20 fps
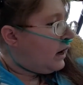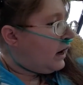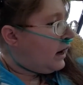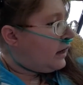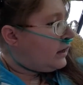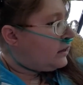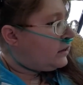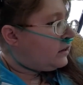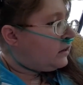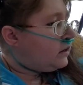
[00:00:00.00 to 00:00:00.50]

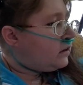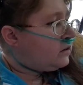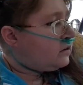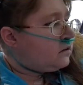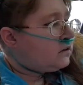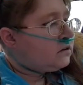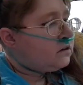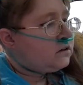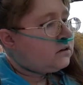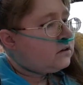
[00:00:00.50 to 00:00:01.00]
I think
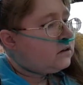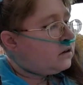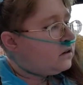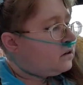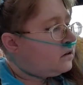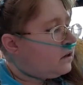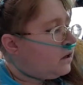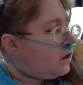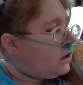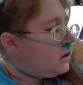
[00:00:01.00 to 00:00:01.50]
she took
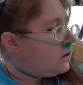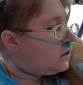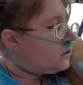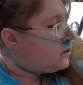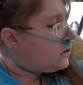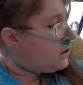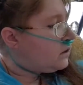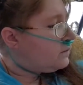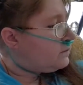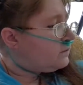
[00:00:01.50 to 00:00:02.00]
the other
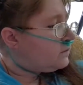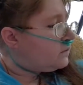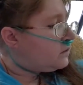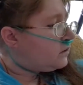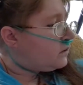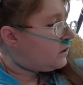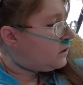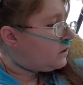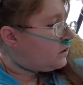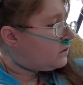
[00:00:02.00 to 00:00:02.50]
stuff in
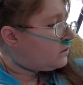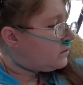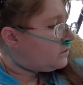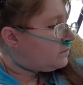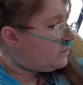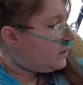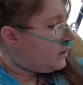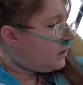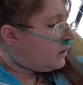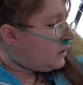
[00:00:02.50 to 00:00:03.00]
the other.
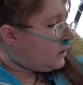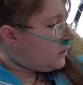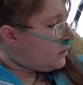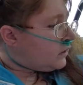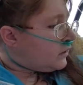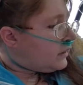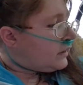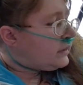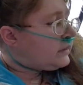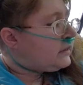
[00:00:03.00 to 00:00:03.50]

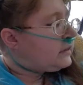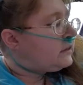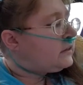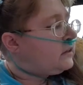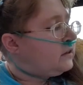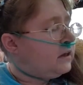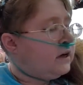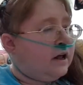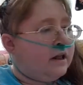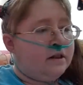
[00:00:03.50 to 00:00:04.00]
This is
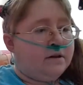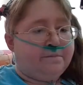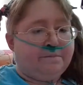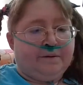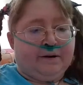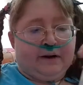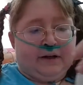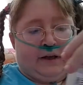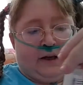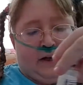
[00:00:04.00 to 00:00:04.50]
another
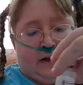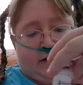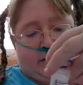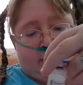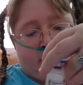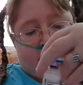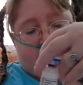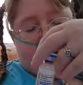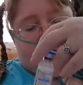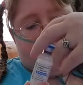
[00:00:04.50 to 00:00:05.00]

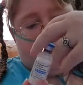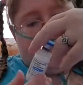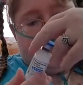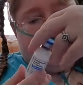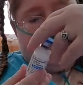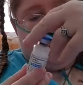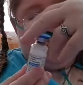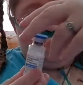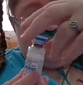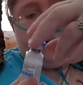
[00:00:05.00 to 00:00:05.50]
medication I
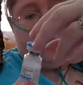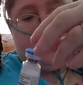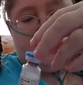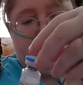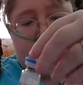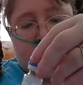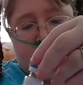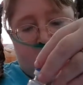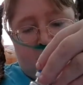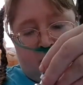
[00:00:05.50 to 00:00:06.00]
take.
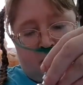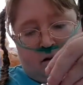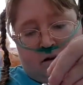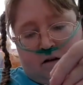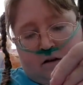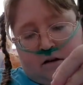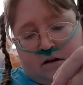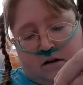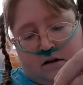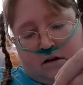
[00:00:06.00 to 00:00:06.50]

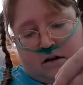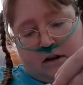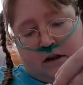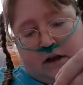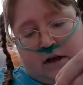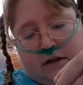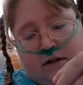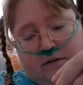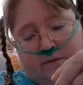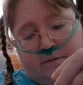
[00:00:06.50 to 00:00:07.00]

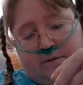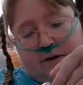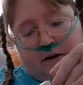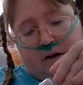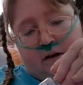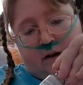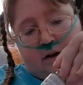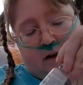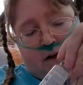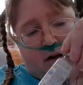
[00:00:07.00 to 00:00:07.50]
This
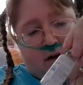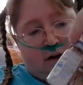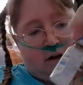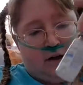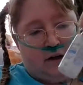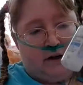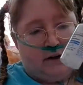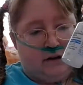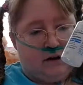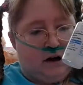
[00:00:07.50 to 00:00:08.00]
one
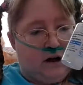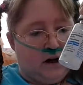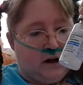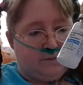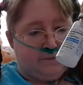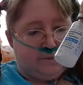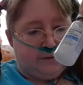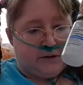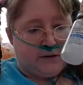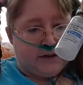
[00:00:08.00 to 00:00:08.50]
is called
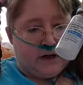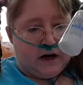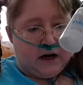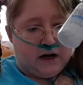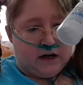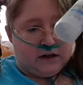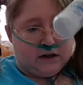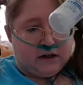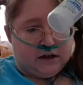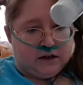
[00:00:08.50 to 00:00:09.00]

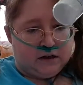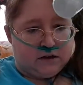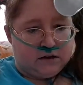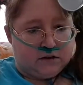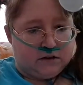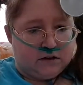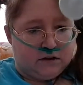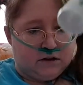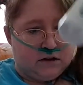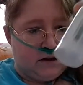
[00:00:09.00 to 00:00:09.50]

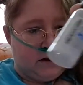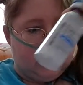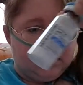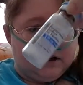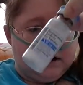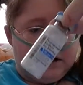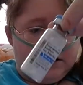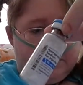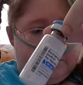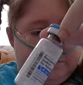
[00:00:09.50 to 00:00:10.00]
Protonix.
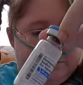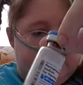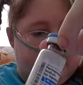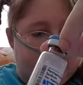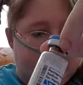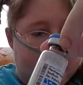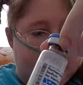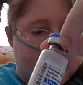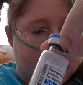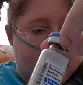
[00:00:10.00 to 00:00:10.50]

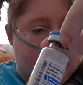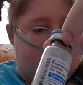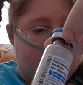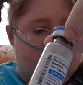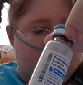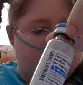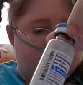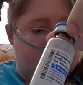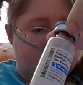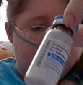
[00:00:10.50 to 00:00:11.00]
Right
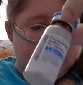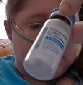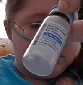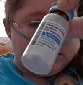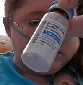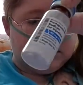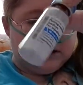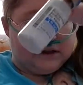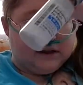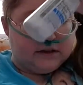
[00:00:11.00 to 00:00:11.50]
now, it
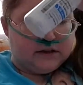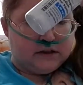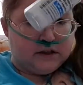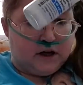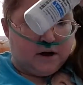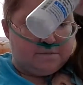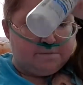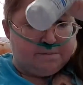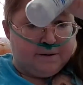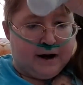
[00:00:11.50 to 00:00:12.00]
looks like it's
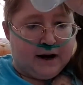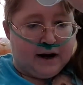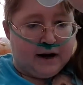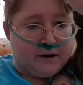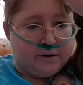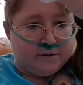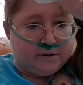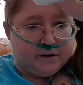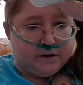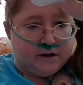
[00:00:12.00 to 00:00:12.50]
all
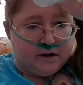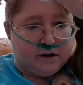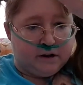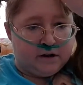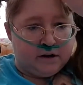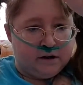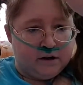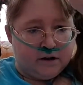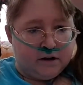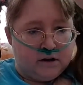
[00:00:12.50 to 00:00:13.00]

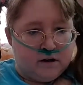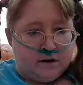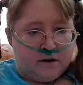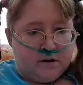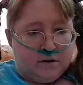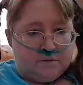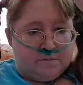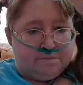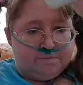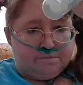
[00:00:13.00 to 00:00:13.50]
powder,
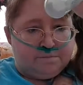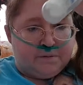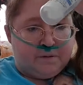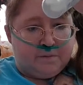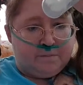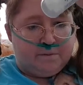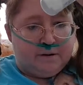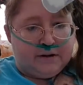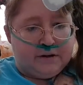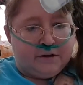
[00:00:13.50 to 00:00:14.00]
but
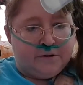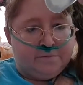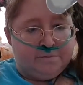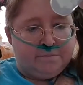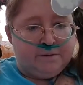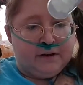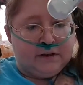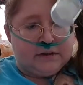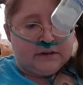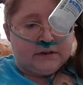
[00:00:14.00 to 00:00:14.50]
when you
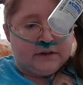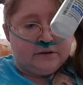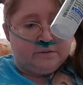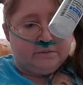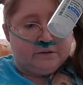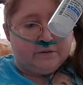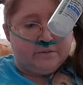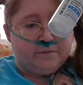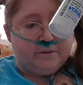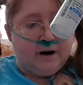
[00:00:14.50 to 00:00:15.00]
mix it
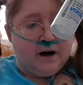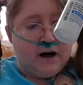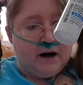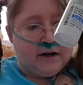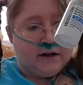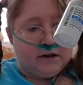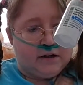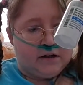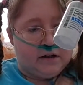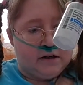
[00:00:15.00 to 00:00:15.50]
with
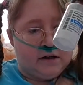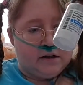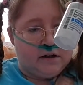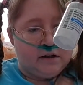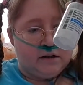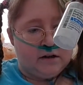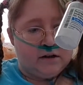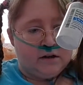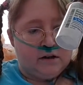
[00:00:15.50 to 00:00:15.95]
water,